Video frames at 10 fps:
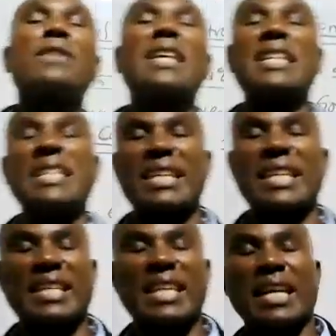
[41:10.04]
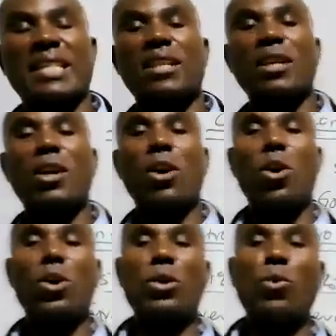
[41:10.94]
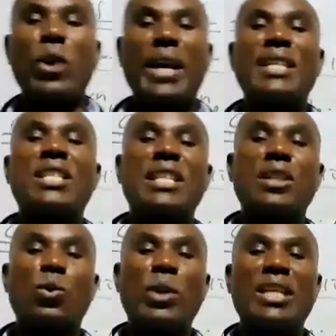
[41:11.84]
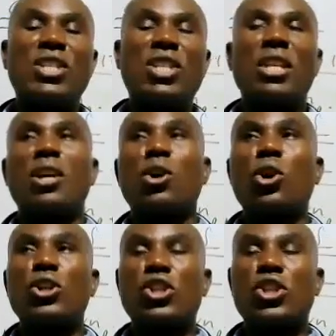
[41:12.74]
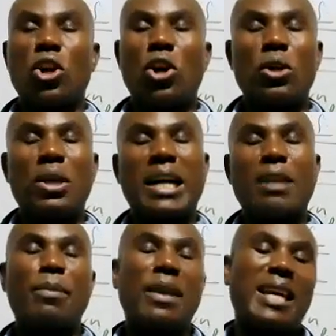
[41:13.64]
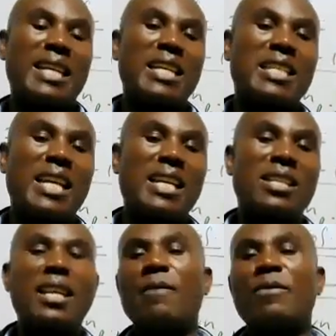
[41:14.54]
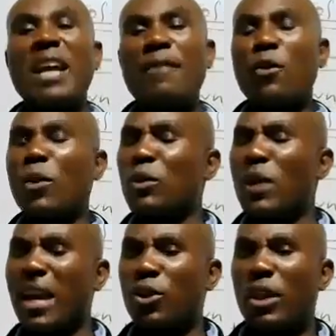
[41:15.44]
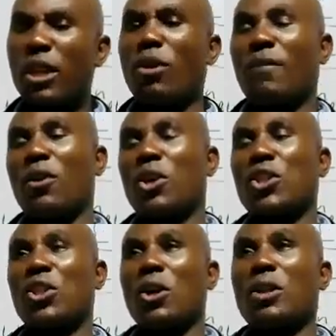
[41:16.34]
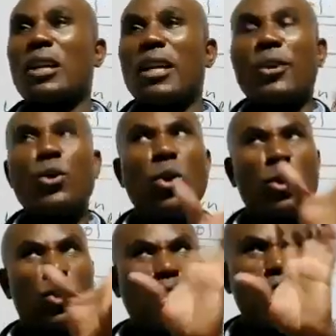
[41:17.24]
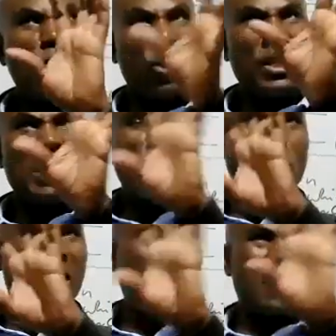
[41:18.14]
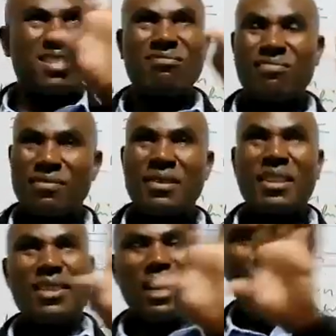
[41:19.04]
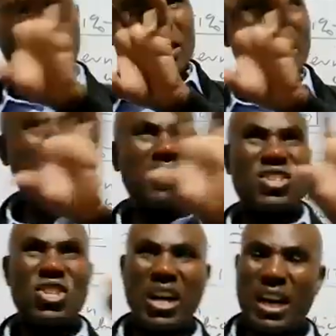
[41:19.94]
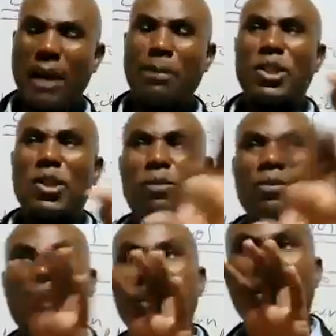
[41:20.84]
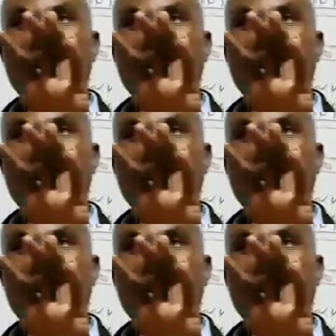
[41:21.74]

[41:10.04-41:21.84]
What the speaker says: of the indicators or ways in which control can be exercised. Therefore, when we are talking of control, you don't only look at the ordinary share capital,